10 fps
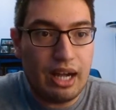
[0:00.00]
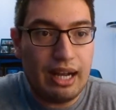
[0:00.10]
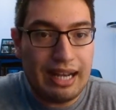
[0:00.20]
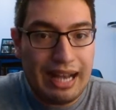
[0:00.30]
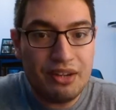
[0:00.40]

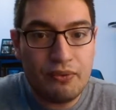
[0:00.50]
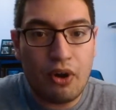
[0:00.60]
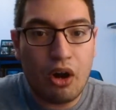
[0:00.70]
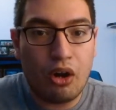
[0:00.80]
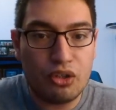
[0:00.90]
kind of
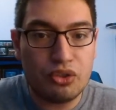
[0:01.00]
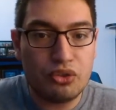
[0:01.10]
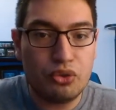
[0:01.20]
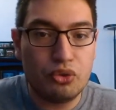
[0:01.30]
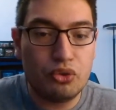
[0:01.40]
hard
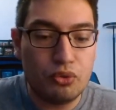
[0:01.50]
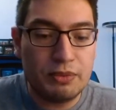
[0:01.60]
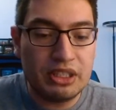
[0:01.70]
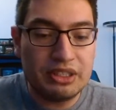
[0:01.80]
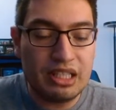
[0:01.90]
to do
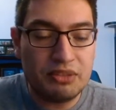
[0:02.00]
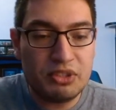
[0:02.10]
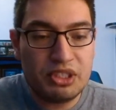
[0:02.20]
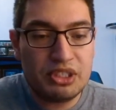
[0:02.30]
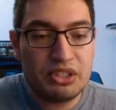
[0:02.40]
because as
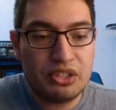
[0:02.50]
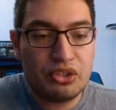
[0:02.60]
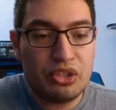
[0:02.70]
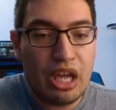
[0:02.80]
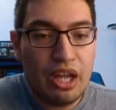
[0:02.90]
much as
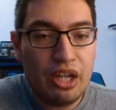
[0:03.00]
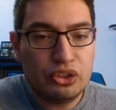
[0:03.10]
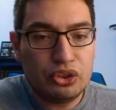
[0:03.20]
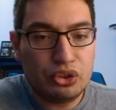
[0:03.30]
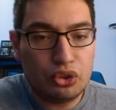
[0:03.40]
this
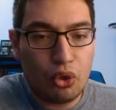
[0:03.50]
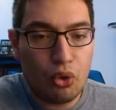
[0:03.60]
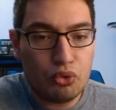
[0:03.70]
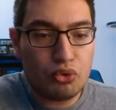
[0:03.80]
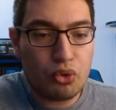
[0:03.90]

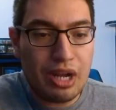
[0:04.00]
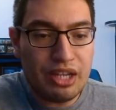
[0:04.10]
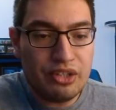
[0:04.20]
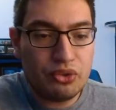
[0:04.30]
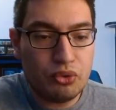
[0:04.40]
show
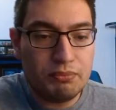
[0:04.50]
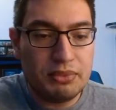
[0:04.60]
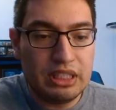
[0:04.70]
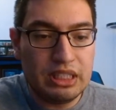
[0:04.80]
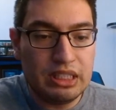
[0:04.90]
tries to
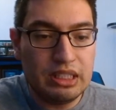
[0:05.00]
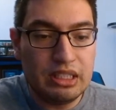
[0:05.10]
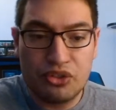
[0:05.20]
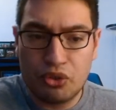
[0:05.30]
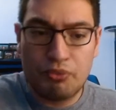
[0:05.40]
be
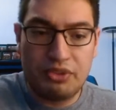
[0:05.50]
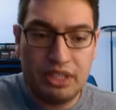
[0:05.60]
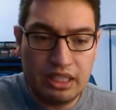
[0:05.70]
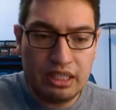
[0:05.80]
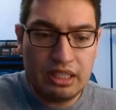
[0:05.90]
its own
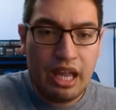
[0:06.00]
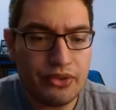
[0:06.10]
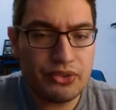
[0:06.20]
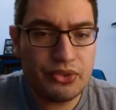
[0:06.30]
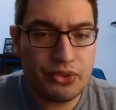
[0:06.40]
thing,
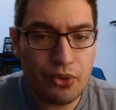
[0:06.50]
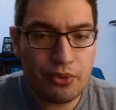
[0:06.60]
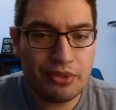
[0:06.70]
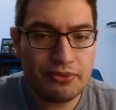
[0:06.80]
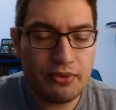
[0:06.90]
this
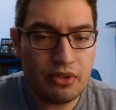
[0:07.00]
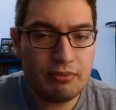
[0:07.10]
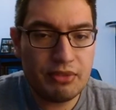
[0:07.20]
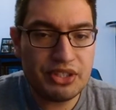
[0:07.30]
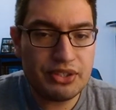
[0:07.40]
show is very
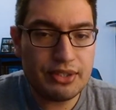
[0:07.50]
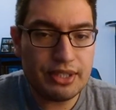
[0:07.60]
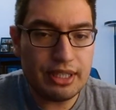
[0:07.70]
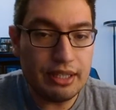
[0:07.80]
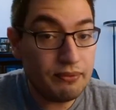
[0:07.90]
much
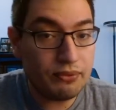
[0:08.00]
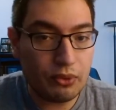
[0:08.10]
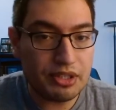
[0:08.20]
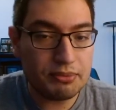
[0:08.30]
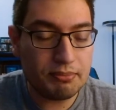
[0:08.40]

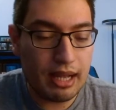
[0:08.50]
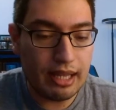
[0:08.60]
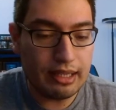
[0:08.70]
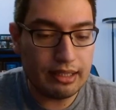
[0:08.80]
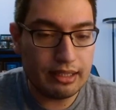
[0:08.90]
influenced
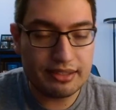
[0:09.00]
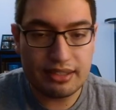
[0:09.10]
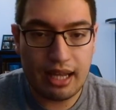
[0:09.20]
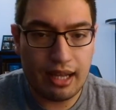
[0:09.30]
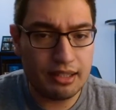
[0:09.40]
by its
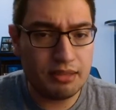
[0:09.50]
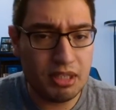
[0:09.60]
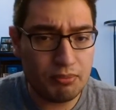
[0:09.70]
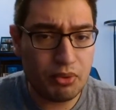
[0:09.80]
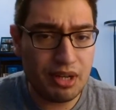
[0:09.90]

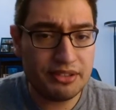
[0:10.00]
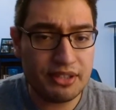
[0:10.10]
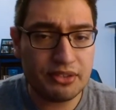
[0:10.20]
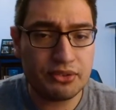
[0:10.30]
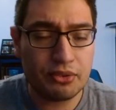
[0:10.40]
anime
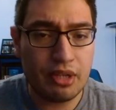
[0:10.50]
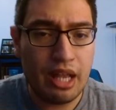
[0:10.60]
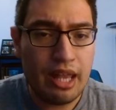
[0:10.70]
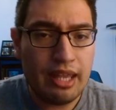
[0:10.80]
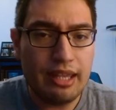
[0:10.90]
predecessor
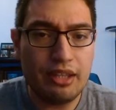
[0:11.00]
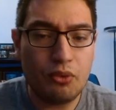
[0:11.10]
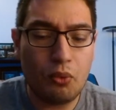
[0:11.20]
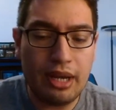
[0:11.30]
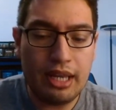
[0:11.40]
in
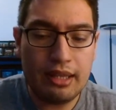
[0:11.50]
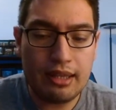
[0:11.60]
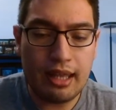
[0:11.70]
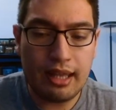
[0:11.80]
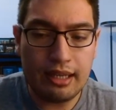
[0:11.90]
the way
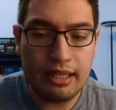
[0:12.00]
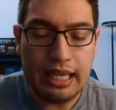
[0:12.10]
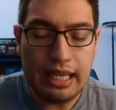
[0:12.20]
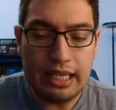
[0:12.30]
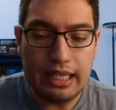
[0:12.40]
that
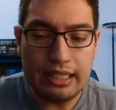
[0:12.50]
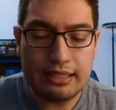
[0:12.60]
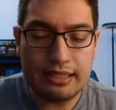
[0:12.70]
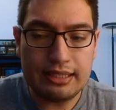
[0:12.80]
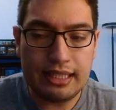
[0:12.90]
it
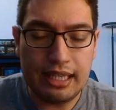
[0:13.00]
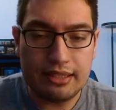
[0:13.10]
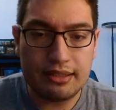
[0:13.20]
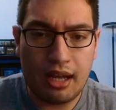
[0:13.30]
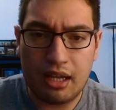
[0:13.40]

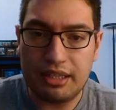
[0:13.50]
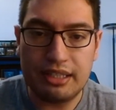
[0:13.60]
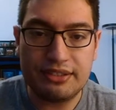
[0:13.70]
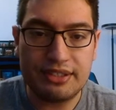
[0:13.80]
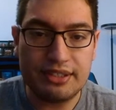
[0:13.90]
takes on
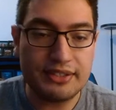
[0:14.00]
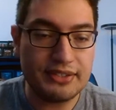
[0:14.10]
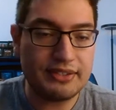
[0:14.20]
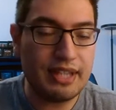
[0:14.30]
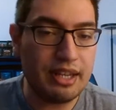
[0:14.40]
its
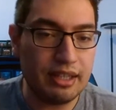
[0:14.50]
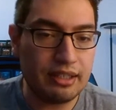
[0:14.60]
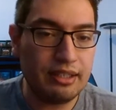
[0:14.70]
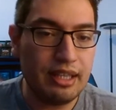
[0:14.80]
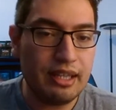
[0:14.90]

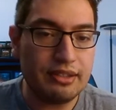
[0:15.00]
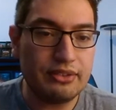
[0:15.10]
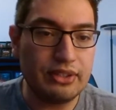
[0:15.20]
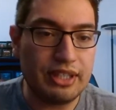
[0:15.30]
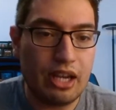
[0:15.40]
aesthetic.
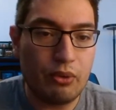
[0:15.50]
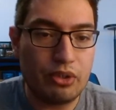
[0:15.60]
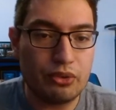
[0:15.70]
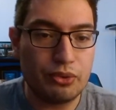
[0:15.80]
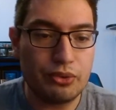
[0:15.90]
The
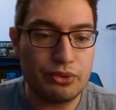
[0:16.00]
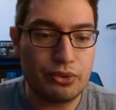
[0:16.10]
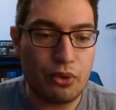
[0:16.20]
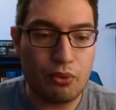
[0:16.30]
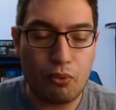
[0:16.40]
characters
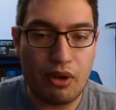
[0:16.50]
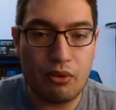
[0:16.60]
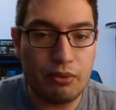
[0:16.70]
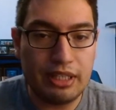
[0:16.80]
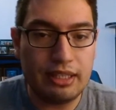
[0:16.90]
are
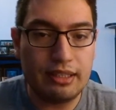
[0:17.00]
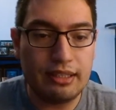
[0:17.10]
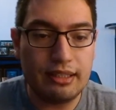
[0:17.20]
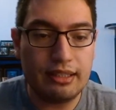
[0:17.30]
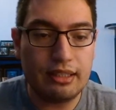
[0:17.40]

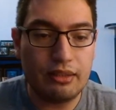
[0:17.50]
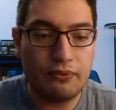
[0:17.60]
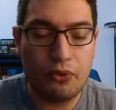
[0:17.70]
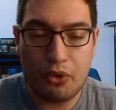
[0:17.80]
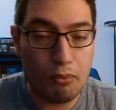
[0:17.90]
wearing,
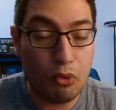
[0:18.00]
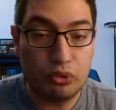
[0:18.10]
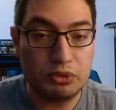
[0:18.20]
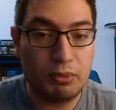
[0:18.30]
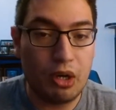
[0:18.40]
for the
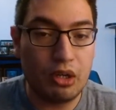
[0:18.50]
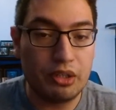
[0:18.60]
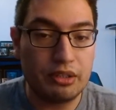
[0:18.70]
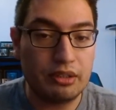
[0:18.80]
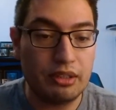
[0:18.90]
most
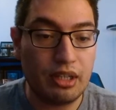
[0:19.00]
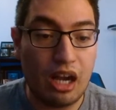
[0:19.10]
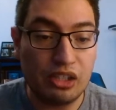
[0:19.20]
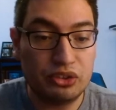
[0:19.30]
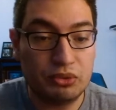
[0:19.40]
part,
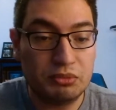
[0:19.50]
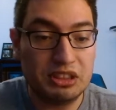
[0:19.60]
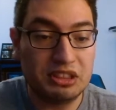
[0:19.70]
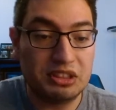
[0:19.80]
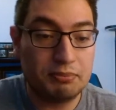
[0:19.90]
costumes
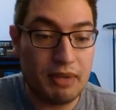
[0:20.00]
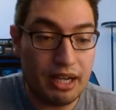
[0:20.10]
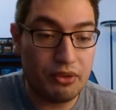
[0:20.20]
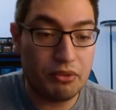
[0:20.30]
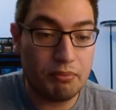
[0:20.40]

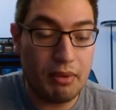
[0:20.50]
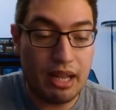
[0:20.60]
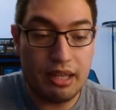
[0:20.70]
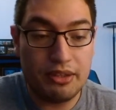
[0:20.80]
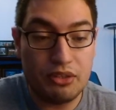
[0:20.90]
inspired
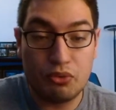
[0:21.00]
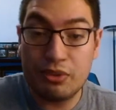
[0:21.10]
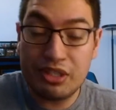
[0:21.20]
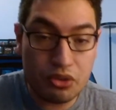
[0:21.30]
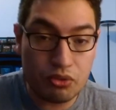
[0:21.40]
by the
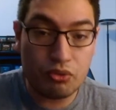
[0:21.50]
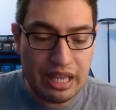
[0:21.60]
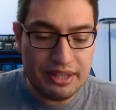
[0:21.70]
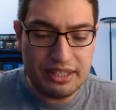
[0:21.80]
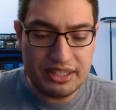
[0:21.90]
original.
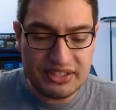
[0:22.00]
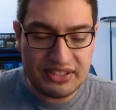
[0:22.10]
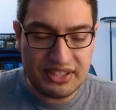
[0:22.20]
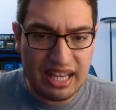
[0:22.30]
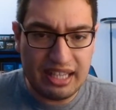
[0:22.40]
The
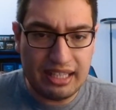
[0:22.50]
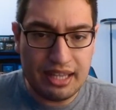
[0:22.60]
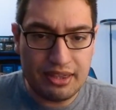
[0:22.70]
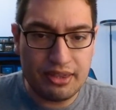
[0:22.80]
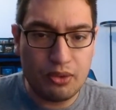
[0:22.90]
aesthetic
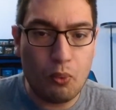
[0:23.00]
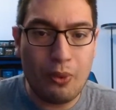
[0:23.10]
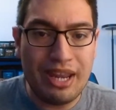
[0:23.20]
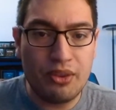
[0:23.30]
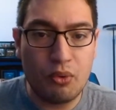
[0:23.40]
and the
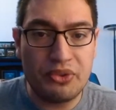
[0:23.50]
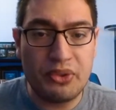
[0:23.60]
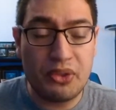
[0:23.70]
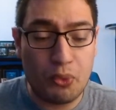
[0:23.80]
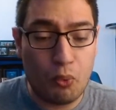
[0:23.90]
way
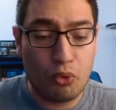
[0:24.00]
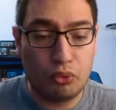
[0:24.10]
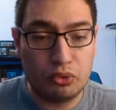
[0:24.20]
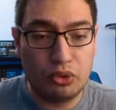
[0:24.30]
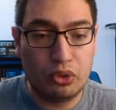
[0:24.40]
that the
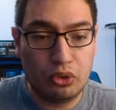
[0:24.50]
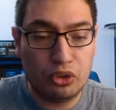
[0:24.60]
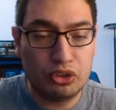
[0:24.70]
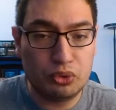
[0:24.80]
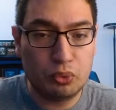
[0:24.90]
world
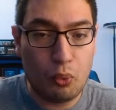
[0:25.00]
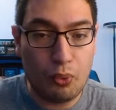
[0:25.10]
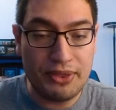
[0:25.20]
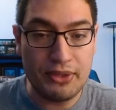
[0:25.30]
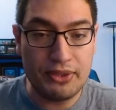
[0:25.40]
looks
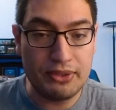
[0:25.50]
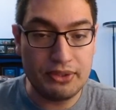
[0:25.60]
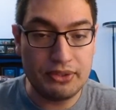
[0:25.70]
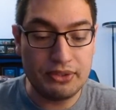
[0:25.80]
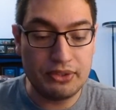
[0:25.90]
within
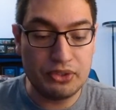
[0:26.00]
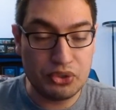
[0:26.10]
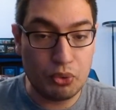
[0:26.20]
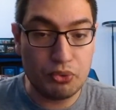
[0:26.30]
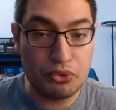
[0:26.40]
the
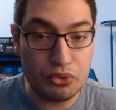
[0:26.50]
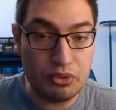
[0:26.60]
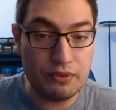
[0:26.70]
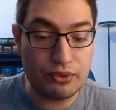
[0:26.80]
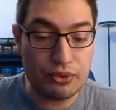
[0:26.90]
show's
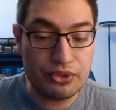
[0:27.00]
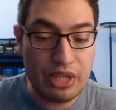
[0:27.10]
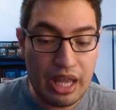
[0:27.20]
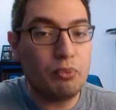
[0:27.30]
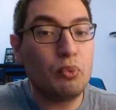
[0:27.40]
universe
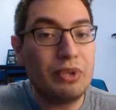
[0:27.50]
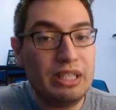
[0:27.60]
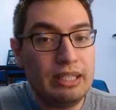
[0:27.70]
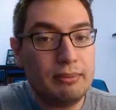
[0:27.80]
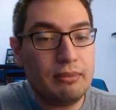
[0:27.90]
really